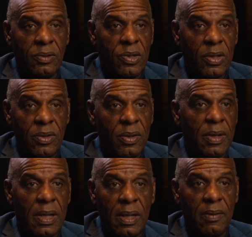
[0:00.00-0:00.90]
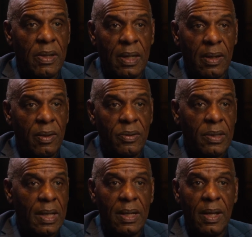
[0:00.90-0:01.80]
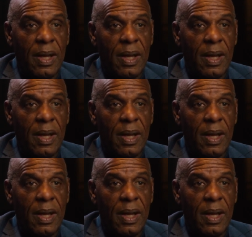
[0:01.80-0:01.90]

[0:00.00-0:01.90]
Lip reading: gender, and everything else. And